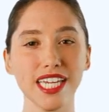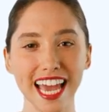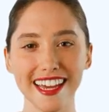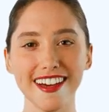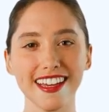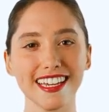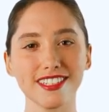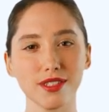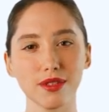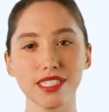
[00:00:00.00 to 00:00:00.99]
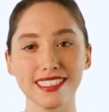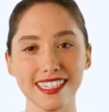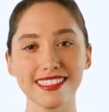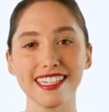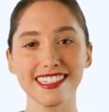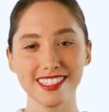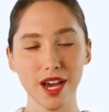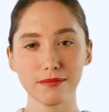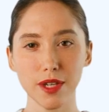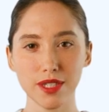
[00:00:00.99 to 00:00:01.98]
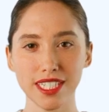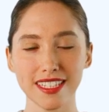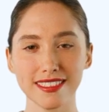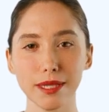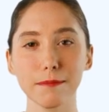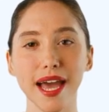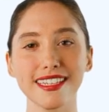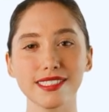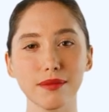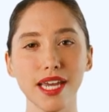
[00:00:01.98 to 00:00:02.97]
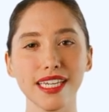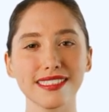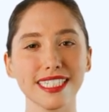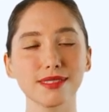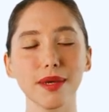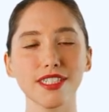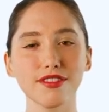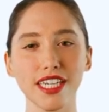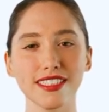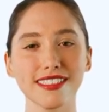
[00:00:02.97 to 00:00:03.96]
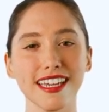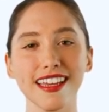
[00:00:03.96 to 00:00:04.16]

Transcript: AI into your existing design process to maximize its benefits.